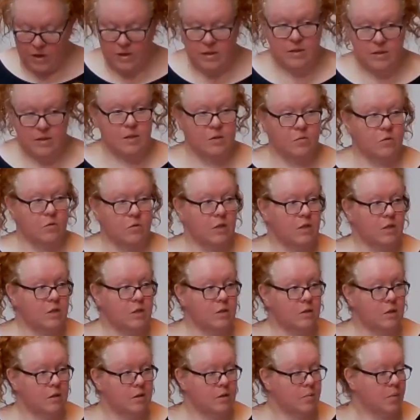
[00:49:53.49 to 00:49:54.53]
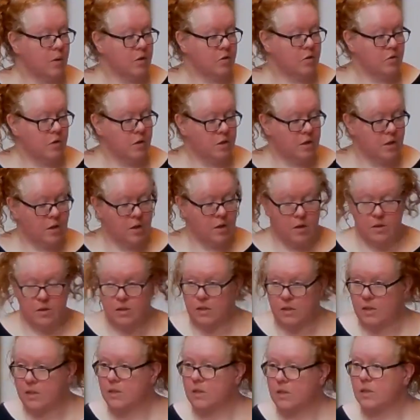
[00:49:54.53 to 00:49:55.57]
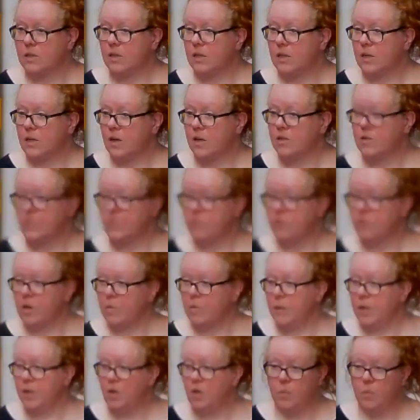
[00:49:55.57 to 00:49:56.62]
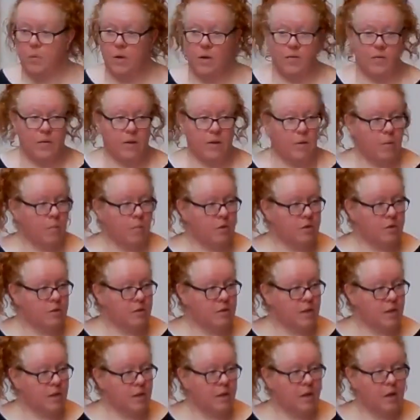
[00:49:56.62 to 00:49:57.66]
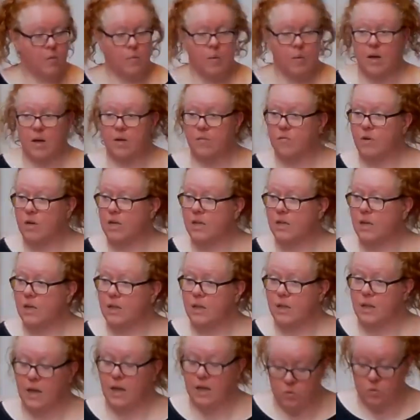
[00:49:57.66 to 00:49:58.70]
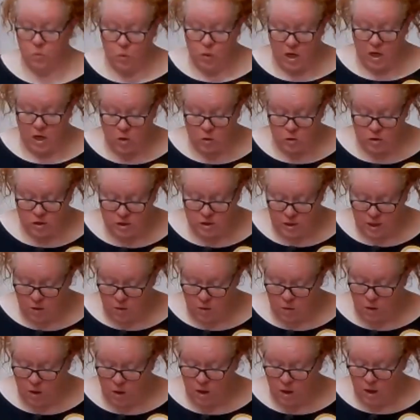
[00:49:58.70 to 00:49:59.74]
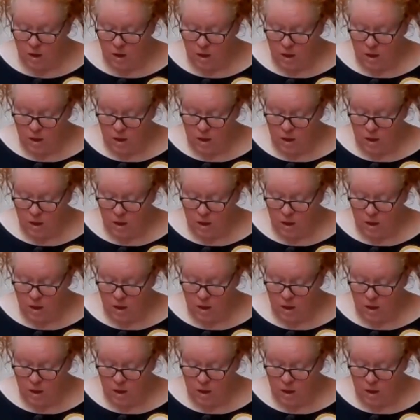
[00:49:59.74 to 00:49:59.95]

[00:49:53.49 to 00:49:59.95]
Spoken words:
Rest is Resistance by Tricia Hersey. This is the last freebie copy if anyone wants to take it away and read it in the next week or so.